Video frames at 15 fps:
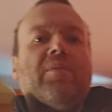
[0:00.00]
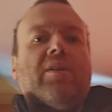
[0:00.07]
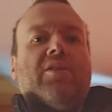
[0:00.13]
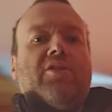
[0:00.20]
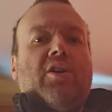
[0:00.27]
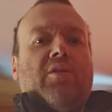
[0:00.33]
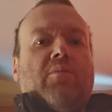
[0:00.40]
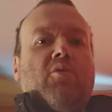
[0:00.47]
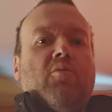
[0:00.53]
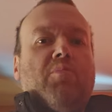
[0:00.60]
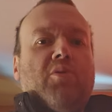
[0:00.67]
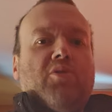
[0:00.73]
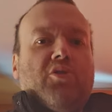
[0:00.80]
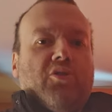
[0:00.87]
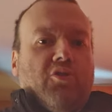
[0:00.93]
So I'm all
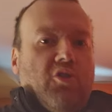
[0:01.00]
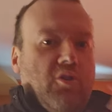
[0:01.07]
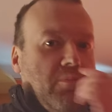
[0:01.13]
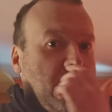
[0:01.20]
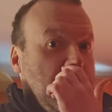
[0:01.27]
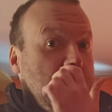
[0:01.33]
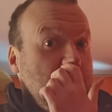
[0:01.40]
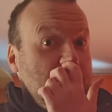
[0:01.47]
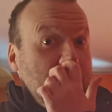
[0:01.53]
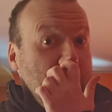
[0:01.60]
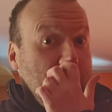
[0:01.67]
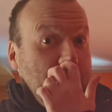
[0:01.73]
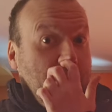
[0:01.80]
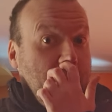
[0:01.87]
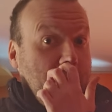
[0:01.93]
buzzed up.
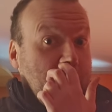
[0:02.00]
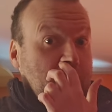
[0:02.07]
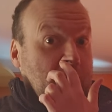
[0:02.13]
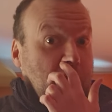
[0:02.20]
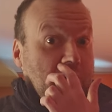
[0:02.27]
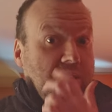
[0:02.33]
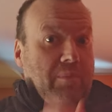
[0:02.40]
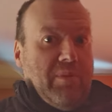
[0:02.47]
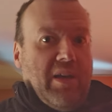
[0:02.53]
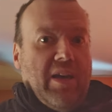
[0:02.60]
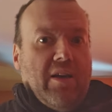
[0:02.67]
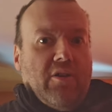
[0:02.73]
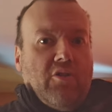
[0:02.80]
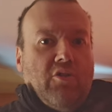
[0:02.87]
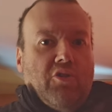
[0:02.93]
Um, got to have my
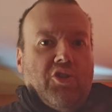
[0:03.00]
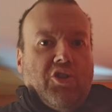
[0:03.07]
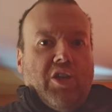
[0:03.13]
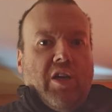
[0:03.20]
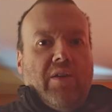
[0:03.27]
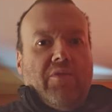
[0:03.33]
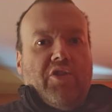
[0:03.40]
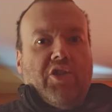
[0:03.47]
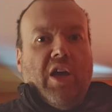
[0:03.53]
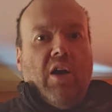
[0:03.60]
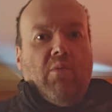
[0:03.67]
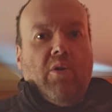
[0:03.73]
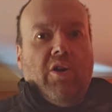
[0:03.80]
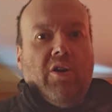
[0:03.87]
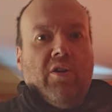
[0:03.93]
hair cut, shave,
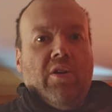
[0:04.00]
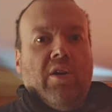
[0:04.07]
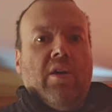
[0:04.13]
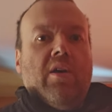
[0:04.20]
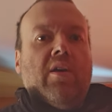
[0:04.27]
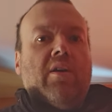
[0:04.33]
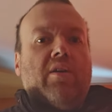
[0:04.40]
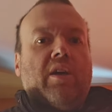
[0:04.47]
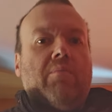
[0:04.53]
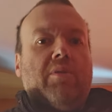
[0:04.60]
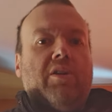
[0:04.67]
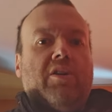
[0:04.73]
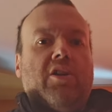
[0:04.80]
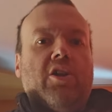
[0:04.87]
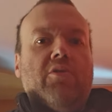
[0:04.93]
shower, get
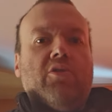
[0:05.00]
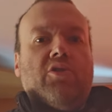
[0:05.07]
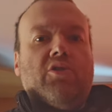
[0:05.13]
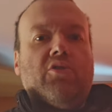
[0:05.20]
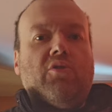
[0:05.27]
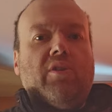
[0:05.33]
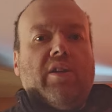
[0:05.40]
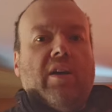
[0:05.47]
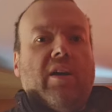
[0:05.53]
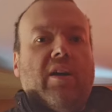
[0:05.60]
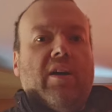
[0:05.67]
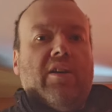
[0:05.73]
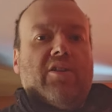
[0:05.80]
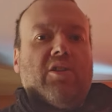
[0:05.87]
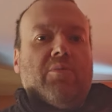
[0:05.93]
my clothes sorted
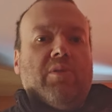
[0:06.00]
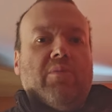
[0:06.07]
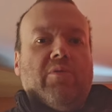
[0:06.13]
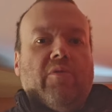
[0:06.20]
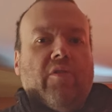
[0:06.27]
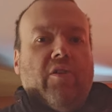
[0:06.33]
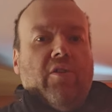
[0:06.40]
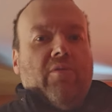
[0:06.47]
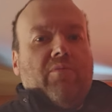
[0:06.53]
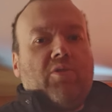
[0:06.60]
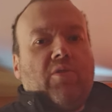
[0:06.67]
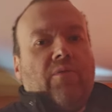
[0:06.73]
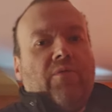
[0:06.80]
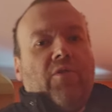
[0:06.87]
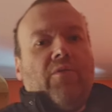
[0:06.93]
out. It's going to be um,
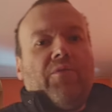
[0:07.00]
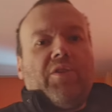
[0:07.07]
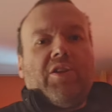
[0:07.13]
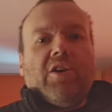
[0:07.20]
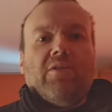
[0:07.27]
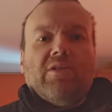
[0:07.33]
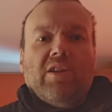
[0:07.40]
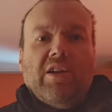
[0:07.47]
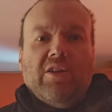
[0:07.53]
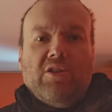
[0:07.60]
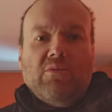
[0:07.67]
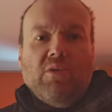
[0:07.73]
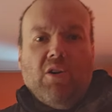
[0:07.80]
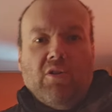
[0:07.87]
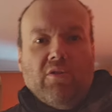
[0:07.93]
some fun videos
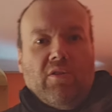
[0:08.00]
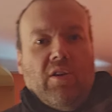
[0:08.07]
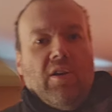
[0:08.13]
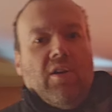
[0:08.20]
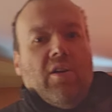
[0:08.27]
later on.